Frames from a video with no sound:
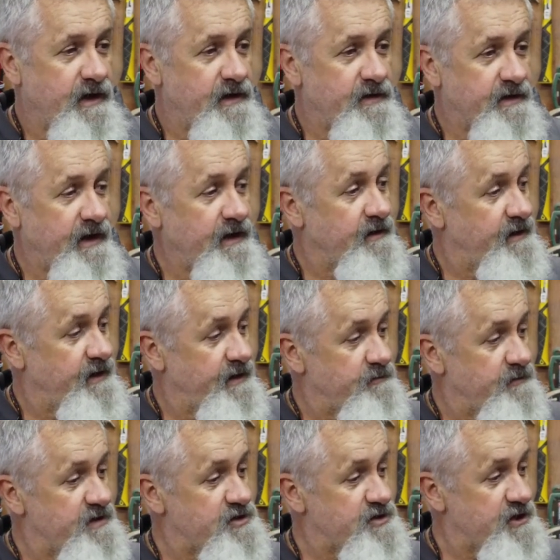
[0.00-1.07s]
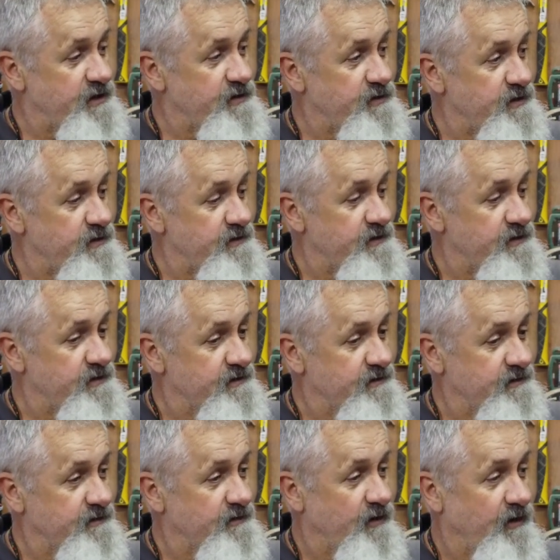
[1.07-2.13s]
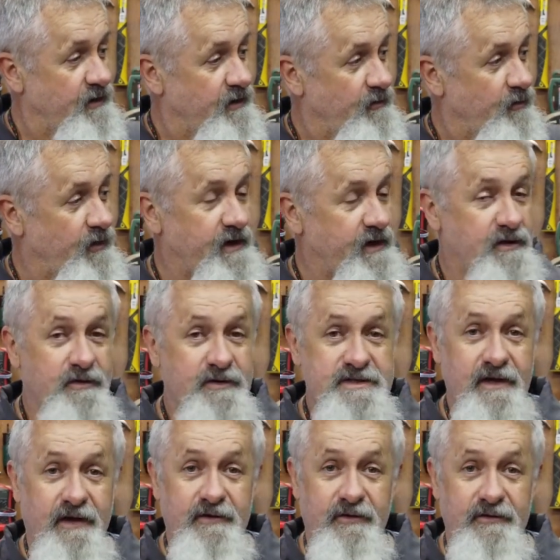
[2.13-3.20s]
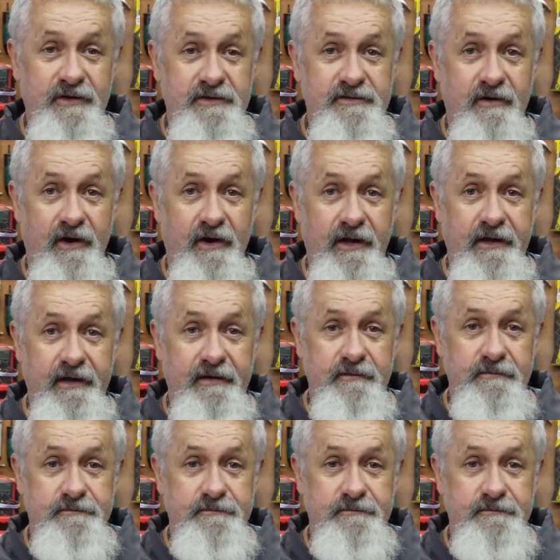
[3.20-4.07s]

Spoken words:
Okay, let me show you what it looks like on the trolley.